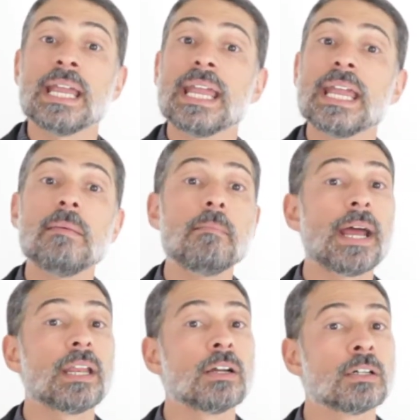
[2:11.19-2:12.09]
It
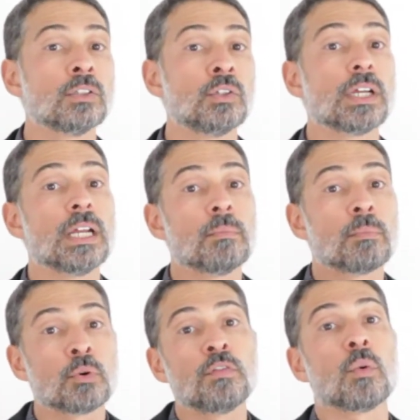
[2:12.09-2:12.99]
might include
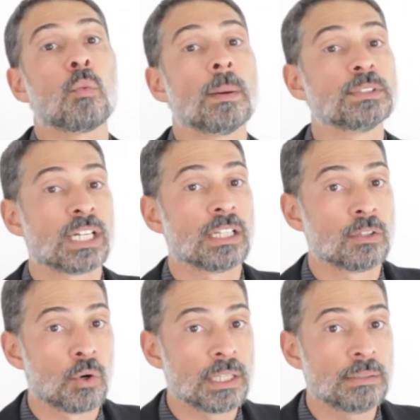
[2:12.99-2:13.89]
improving website
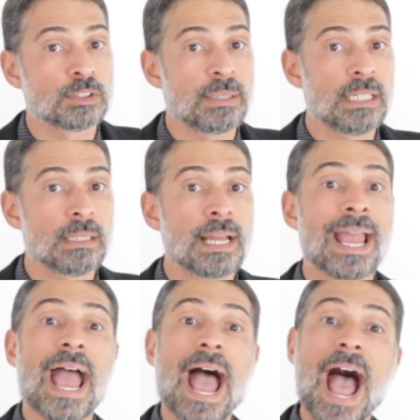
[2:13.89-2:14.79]
loading speed,
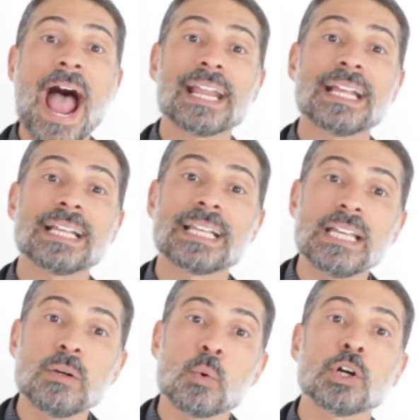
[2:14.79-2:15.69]
adding
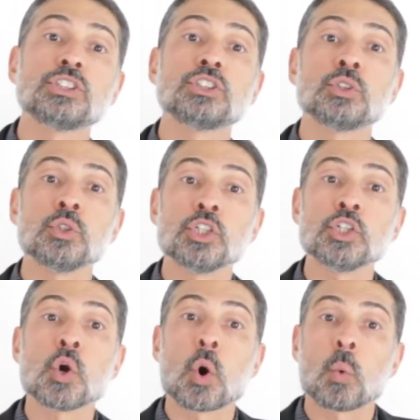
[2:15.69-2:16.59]
keywords to
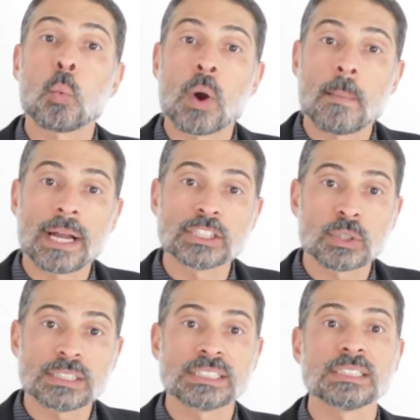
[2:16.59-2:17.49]
your web
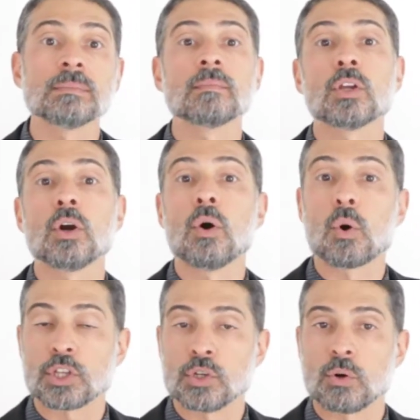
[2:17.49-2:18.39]
address
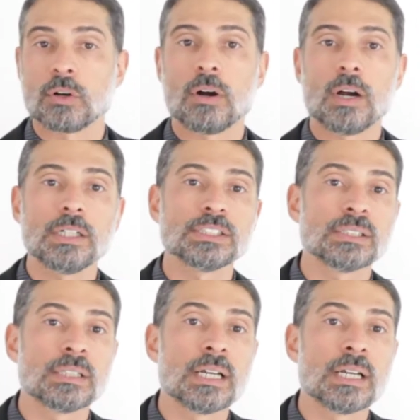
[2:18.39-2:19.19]
or URLs,